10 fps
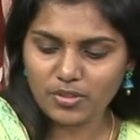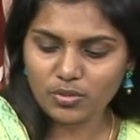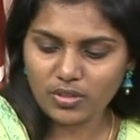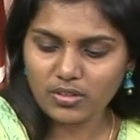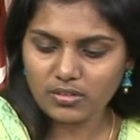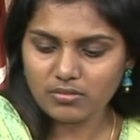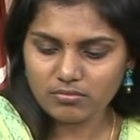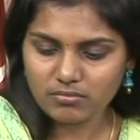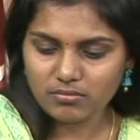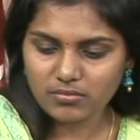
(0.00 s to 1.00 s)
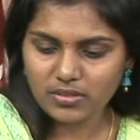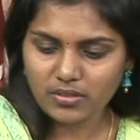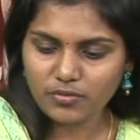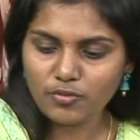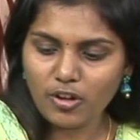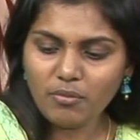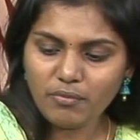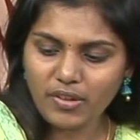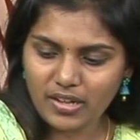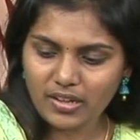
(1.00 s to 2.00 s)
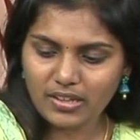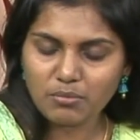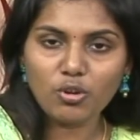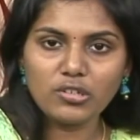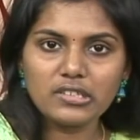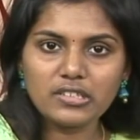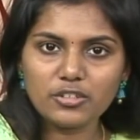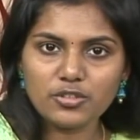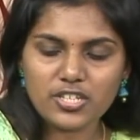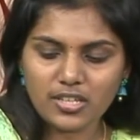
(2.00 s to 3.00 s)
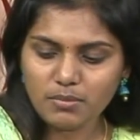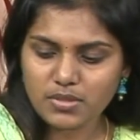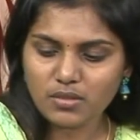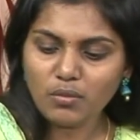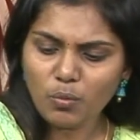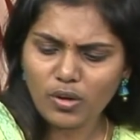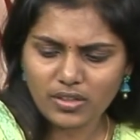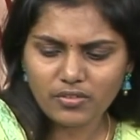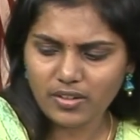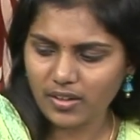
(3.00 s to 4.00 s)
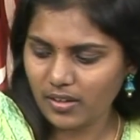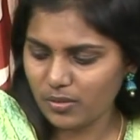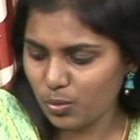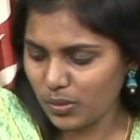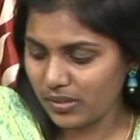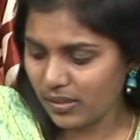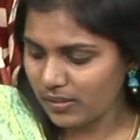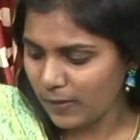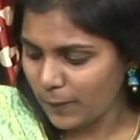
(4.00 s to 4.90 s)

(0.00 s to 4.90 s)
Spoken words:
into a form where I can mold it into shapes and whatever I can do with that.